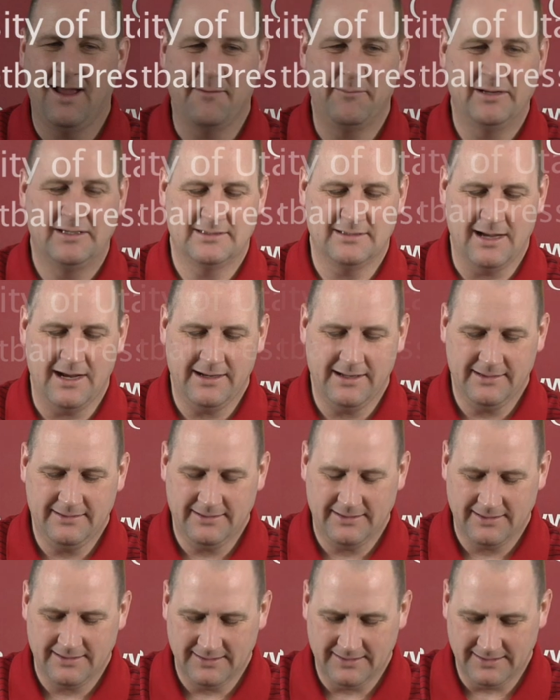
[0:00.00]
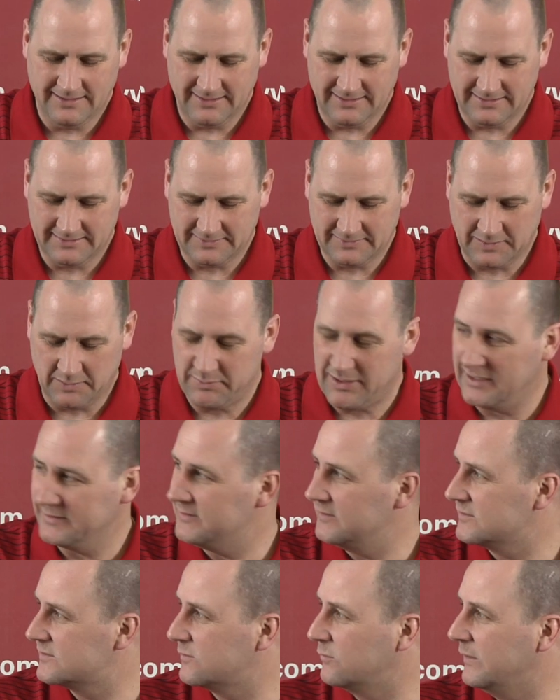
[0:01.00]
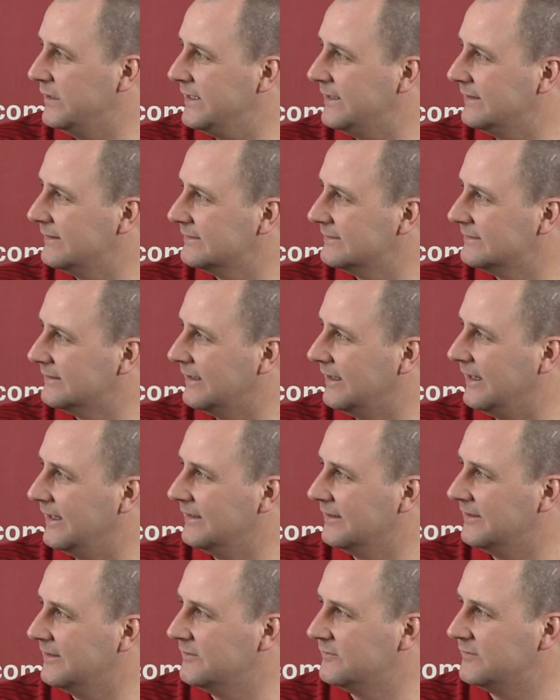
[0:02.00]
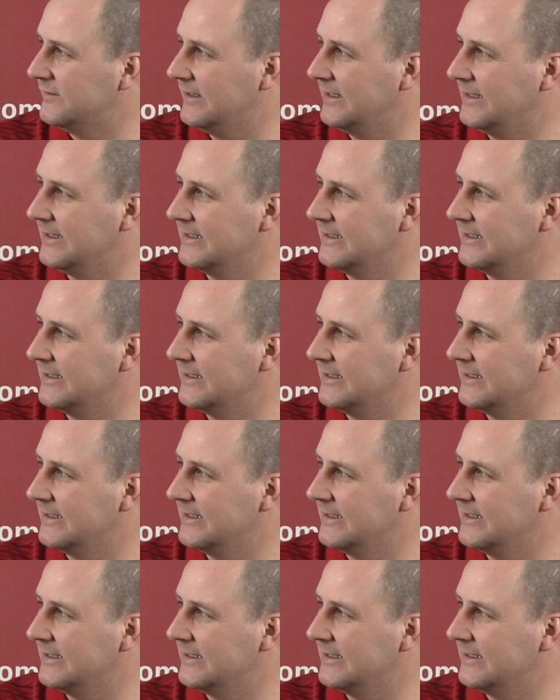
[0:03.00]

I'm excited about this week. I love